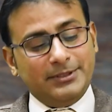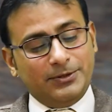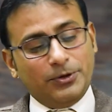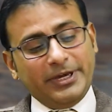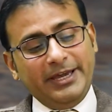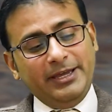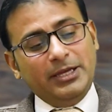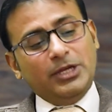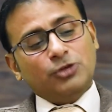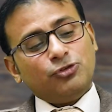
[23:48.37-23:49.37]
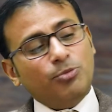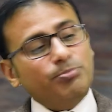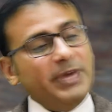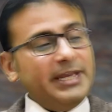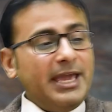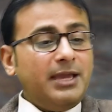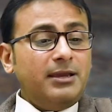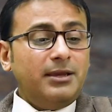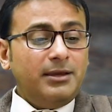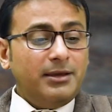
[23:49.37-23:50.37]
Okay, so
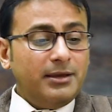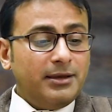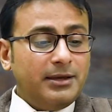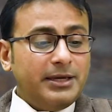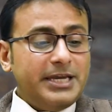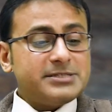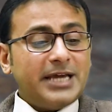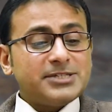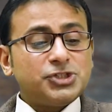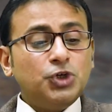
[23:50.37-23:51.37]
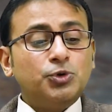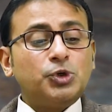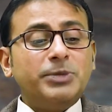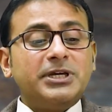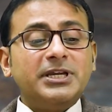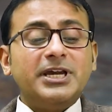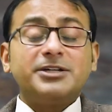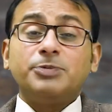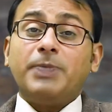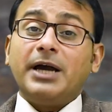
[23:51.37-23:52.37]
meaning is assumed to be
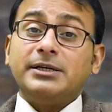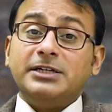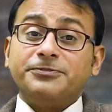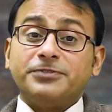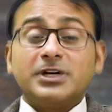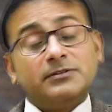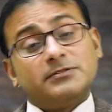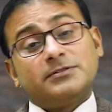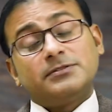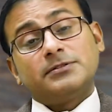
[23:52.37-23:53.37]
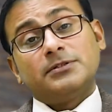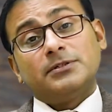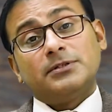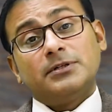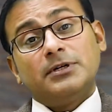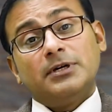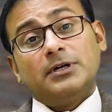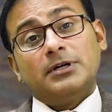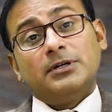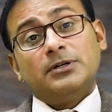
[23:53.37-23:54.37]
created by difference.
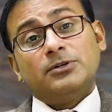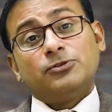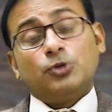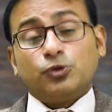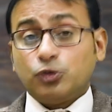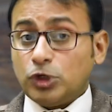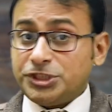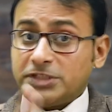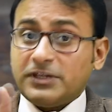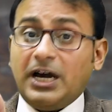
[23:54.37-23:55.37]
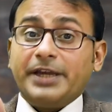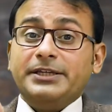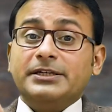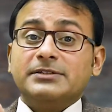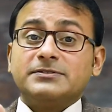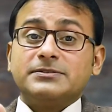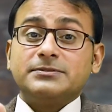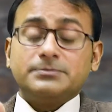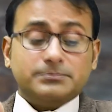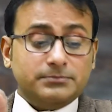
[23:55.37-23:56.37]
So Saussure's ideas,
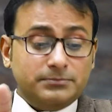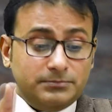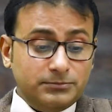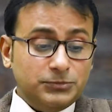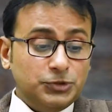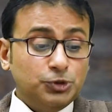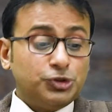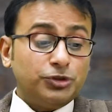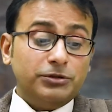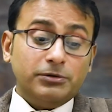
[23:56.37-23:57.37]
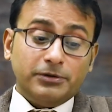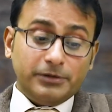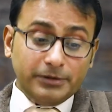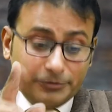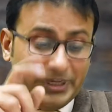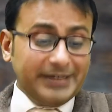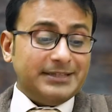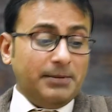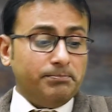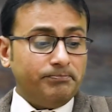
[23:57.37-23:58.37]
you should read
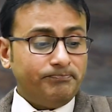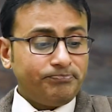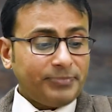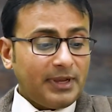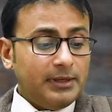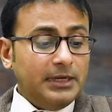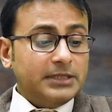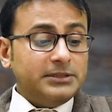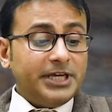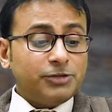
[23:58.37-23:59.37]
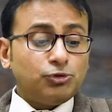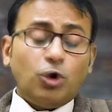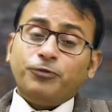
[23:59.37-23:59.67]
them. There is no